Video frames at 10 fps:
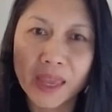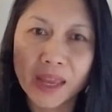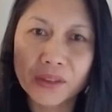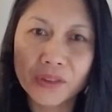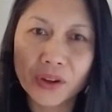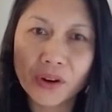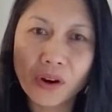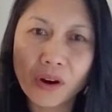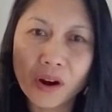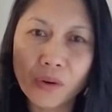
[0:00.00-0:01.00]
And there
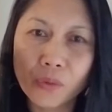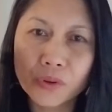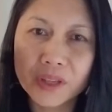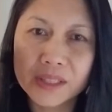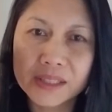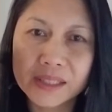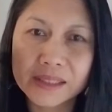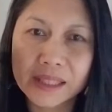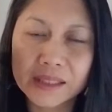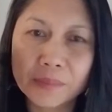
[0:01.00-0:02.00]
are
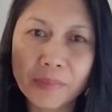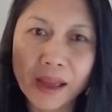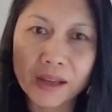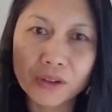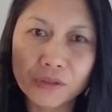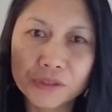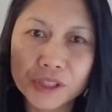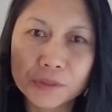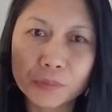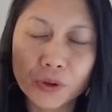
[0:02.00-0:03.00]
audiences at the back of
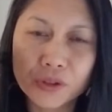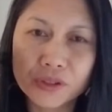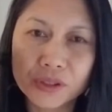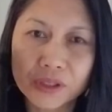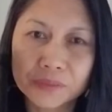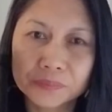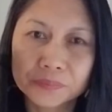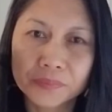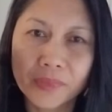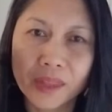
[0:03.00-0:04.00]
this person.
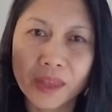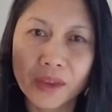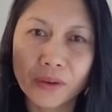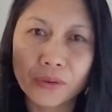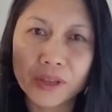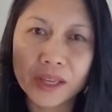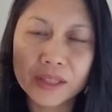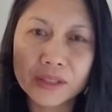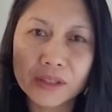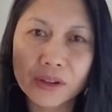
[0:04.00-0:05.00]

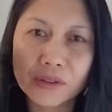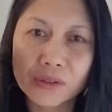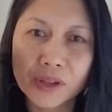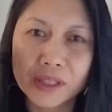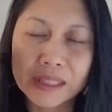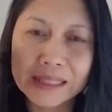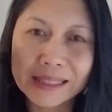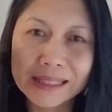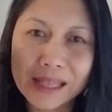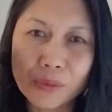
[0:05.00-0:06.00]
Okay, so this
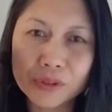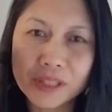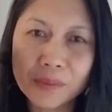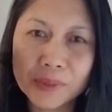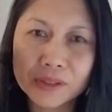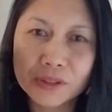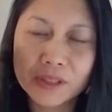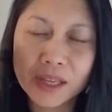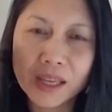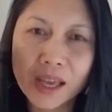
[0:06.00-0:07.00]
is our topic
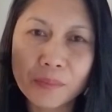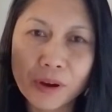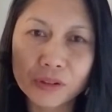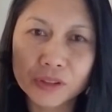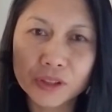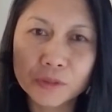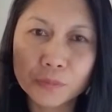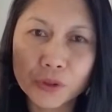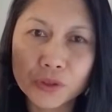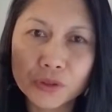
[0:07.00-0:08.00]
today about this
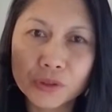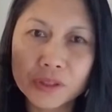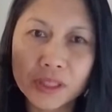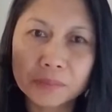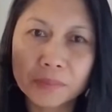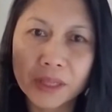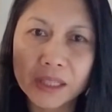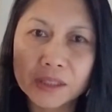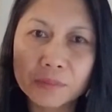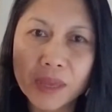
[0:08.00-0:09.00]
person that
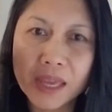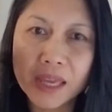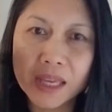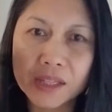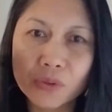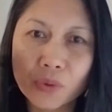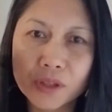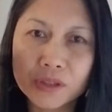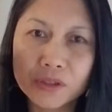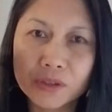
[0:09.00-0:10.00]
is being
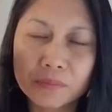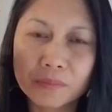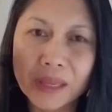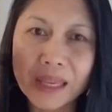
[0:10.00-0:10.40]
questioned